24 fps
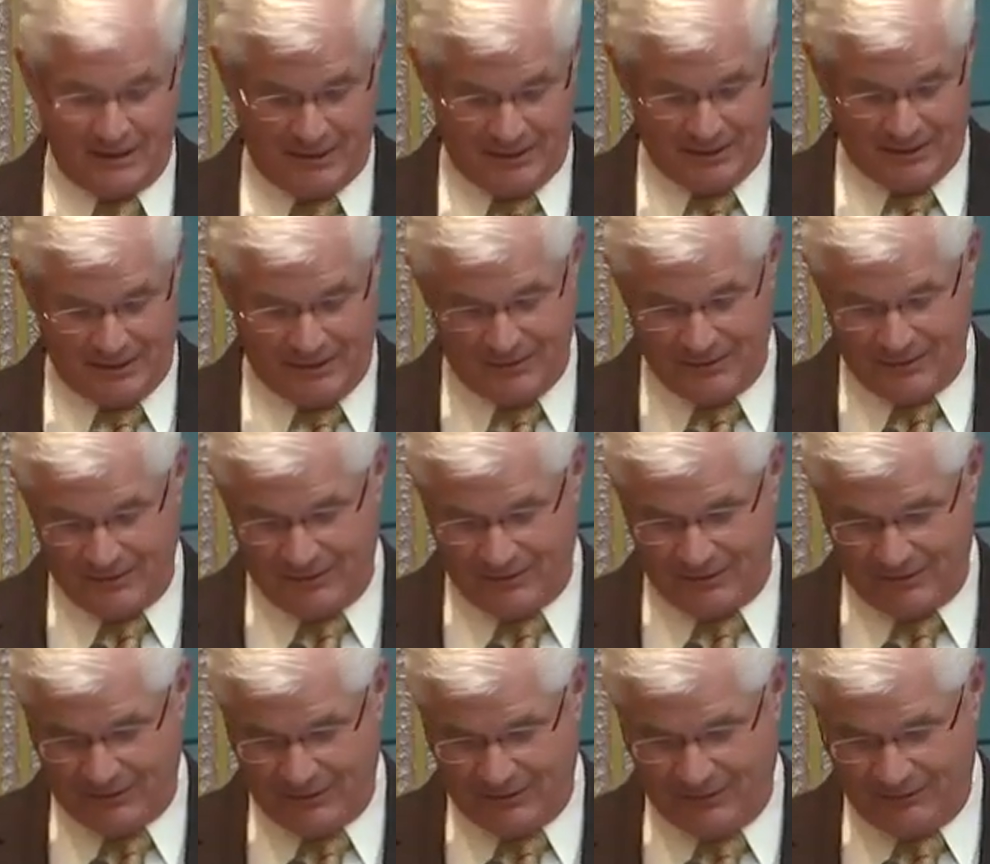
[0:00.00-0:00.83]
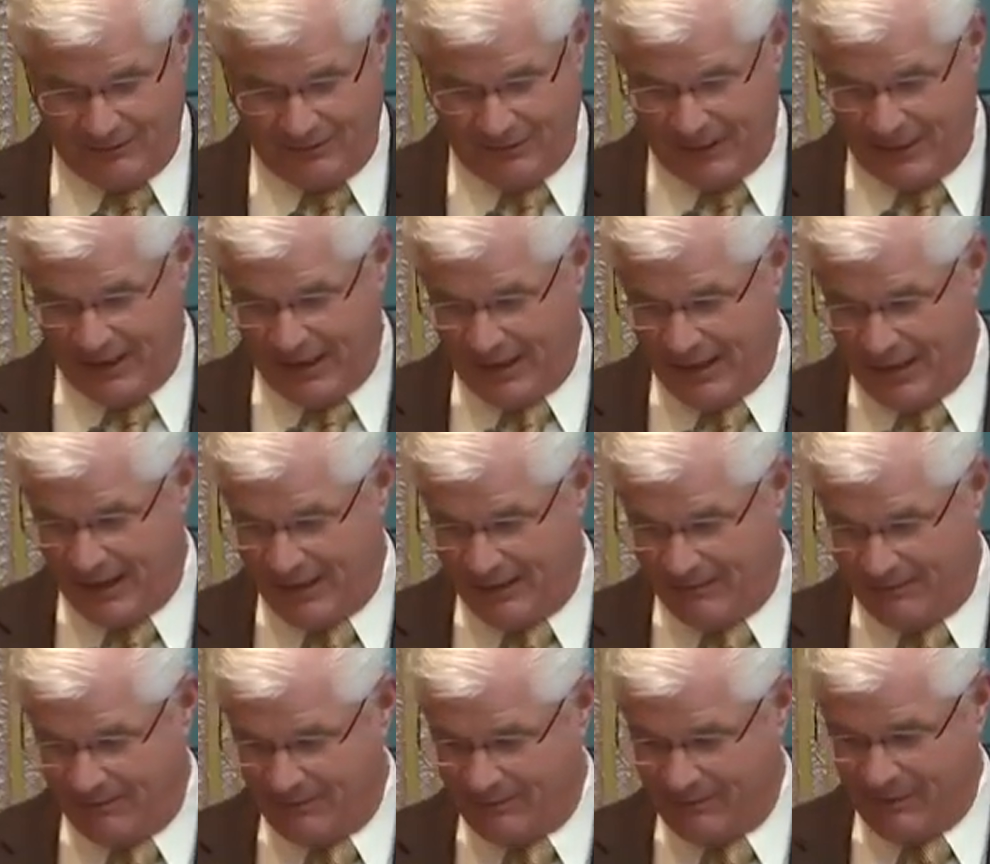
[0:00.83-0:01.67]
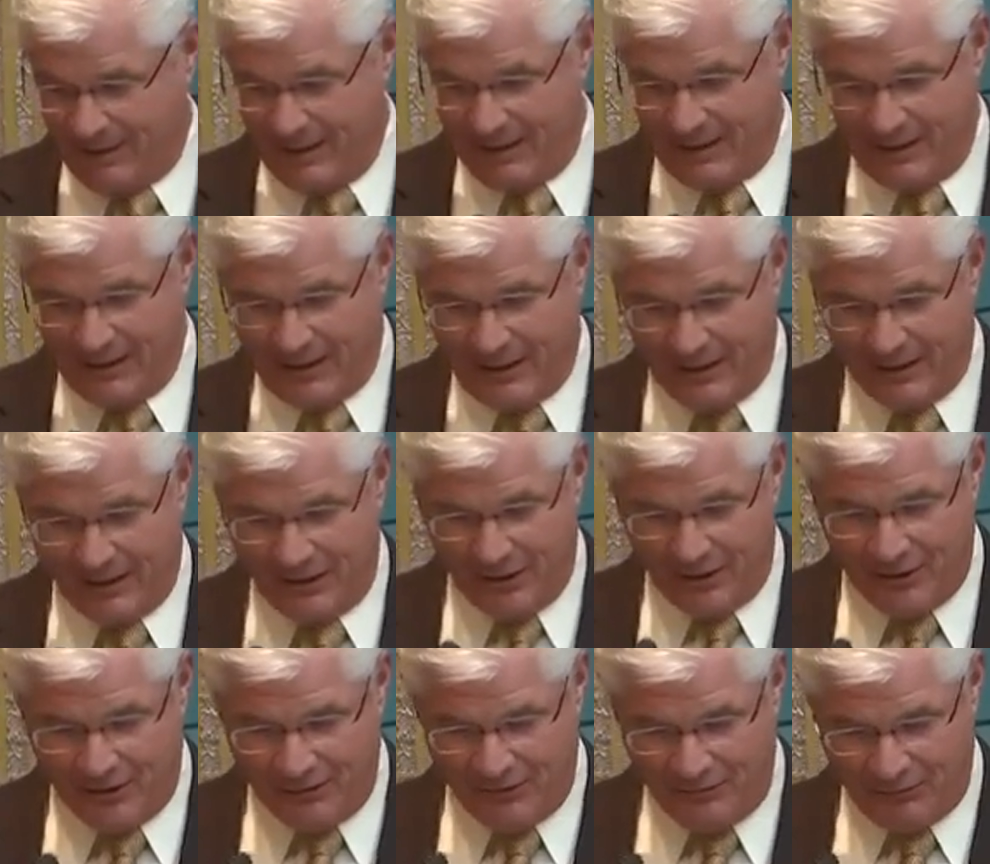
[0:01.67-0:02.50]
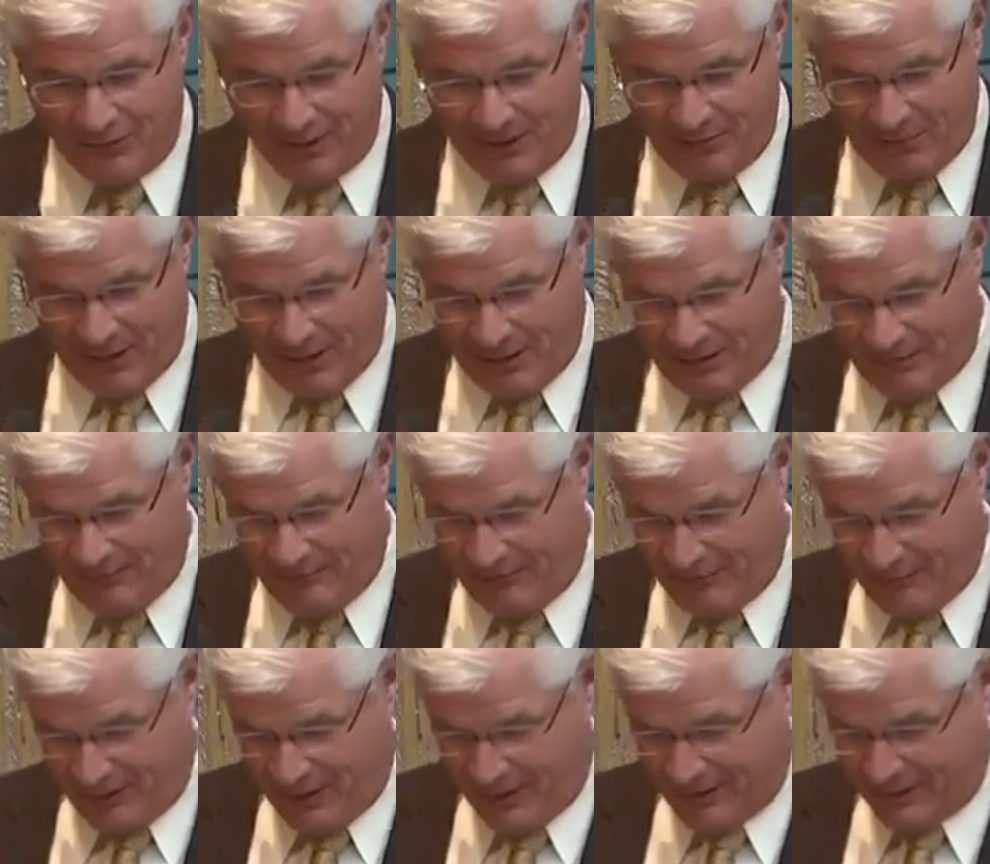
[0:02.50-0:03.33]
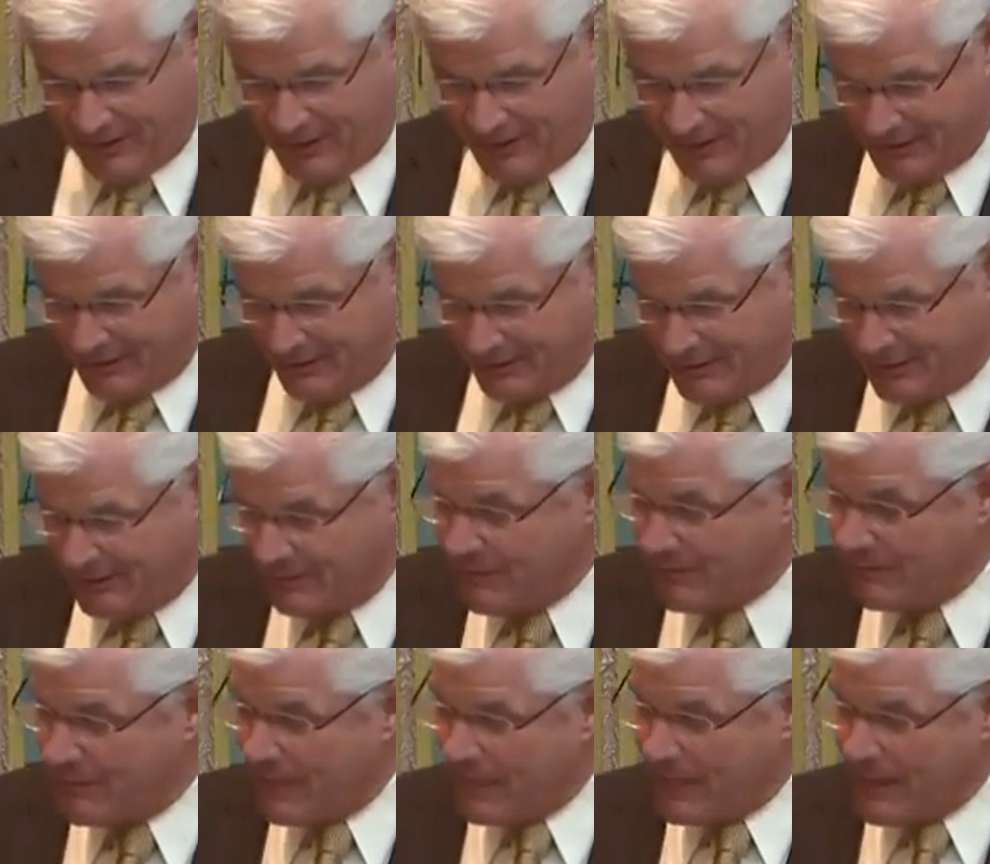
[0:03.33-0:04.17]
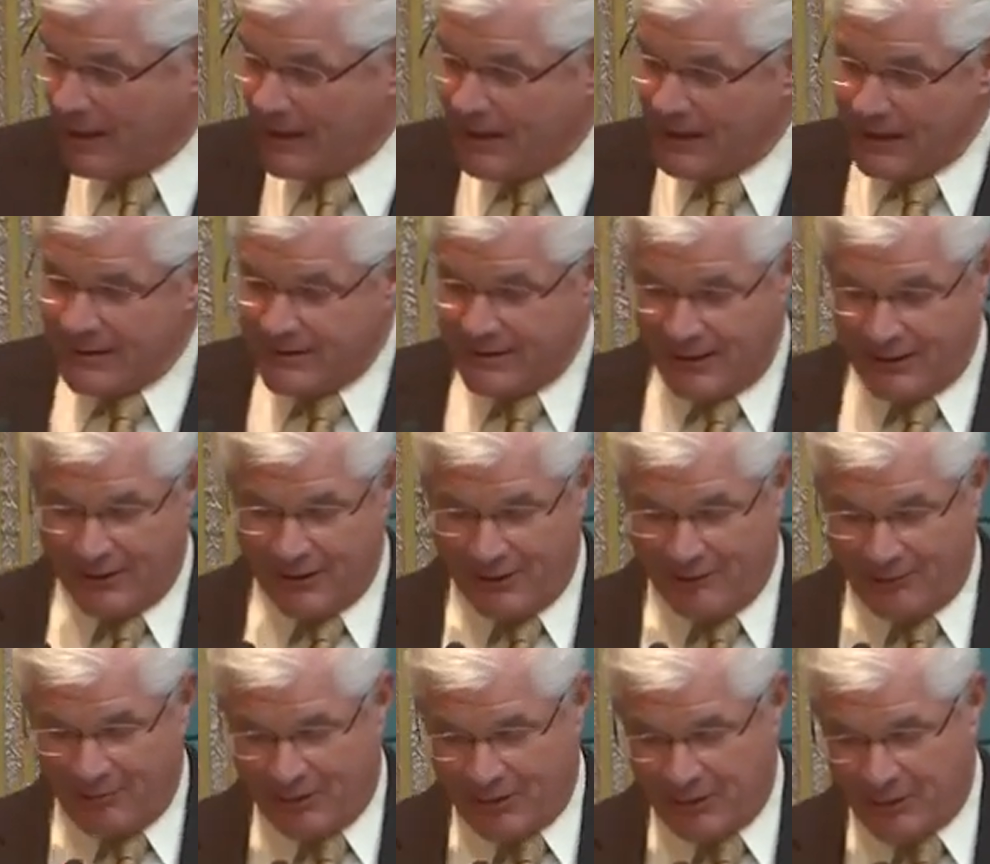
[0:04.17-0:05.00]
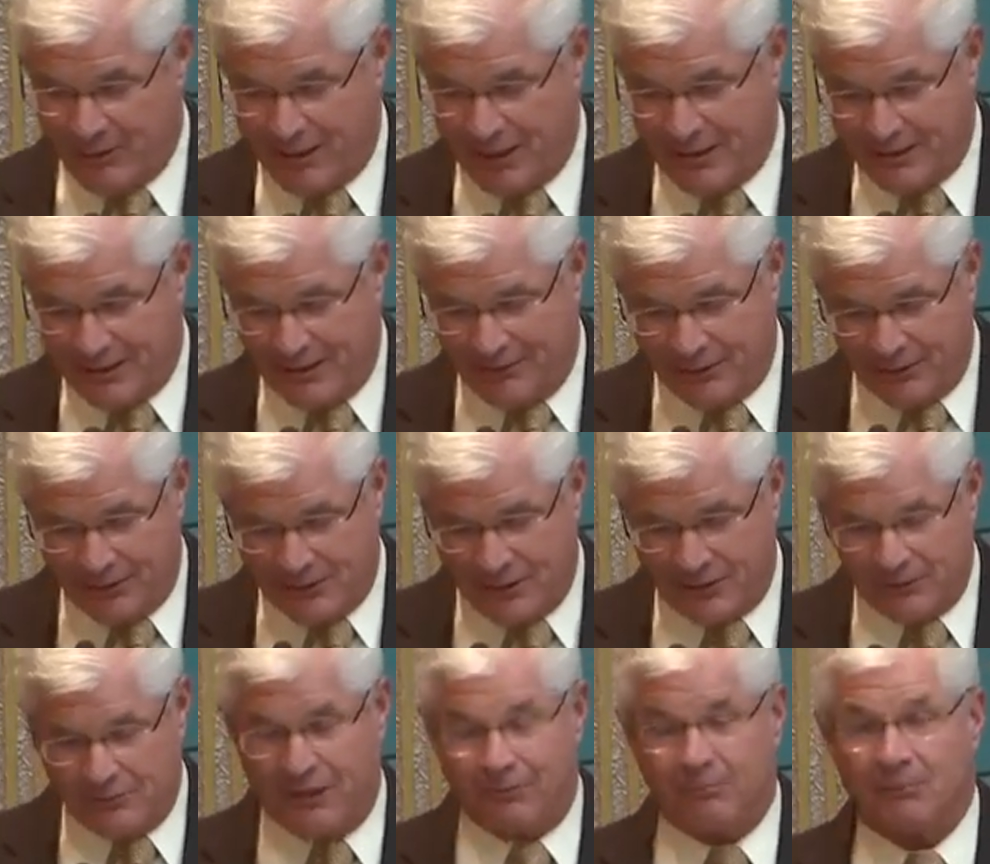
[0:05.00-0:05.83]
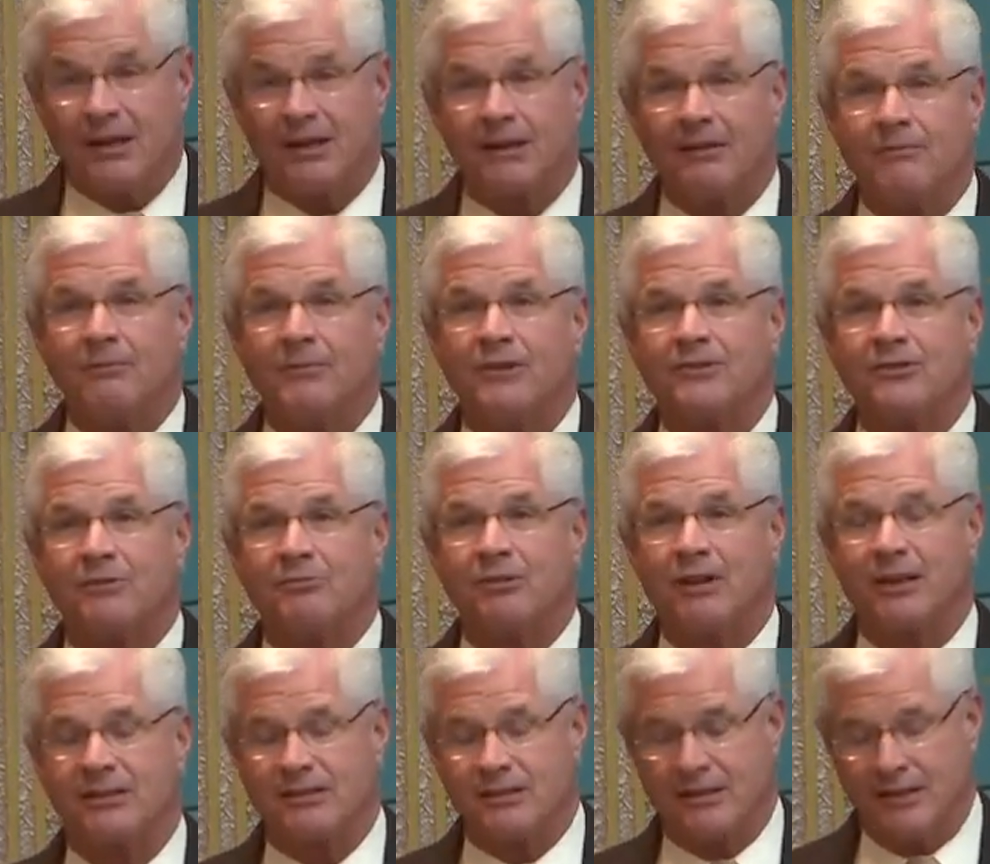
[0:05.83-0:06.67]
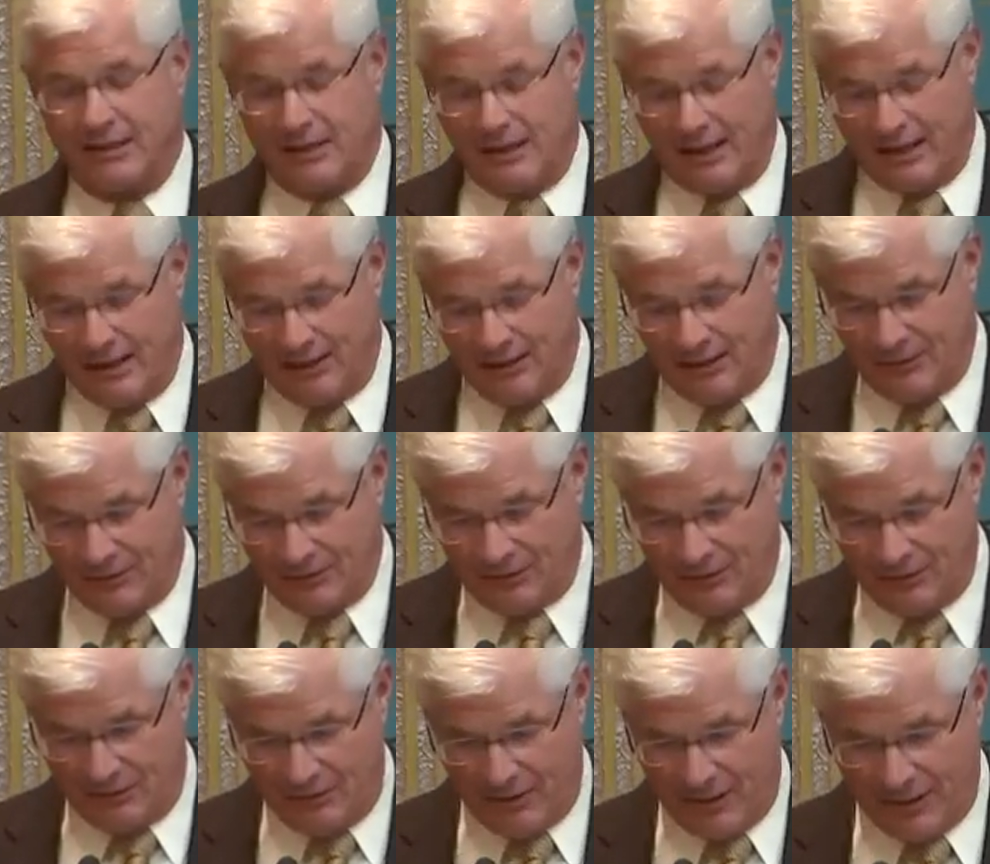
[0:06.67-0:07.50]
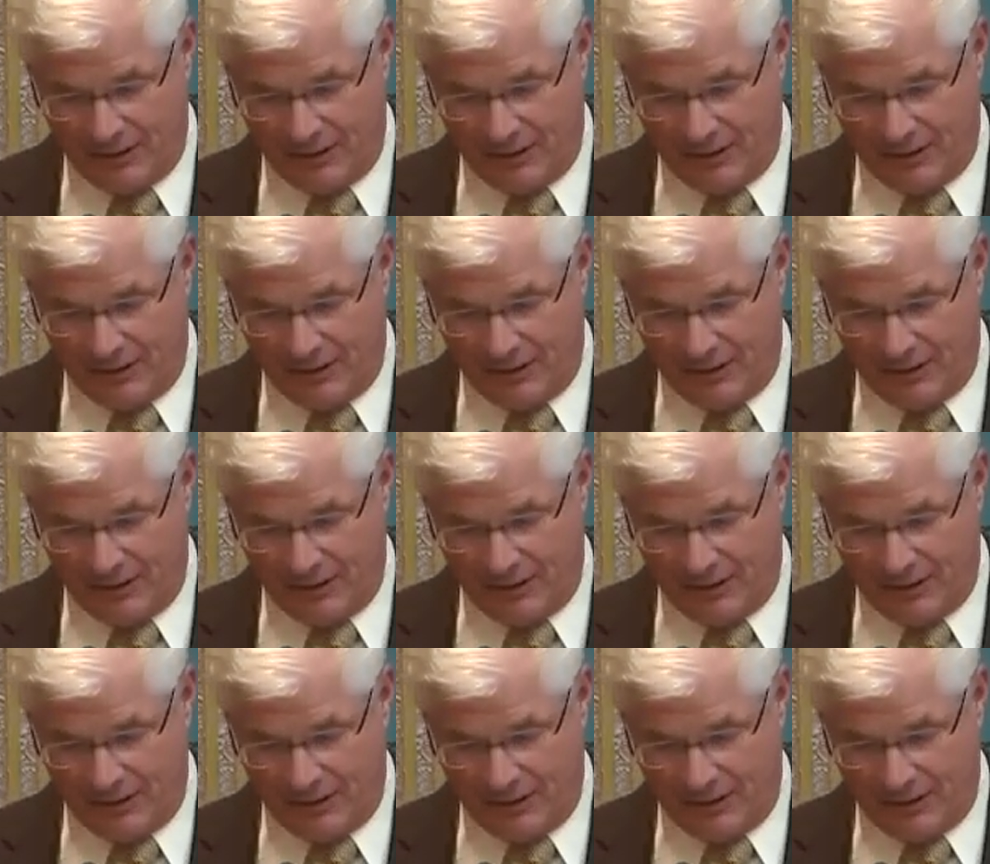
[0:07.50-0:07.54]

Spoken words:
And so for that, I concur with my good friend and the senator from the 27th District. But, Mr. President, I also want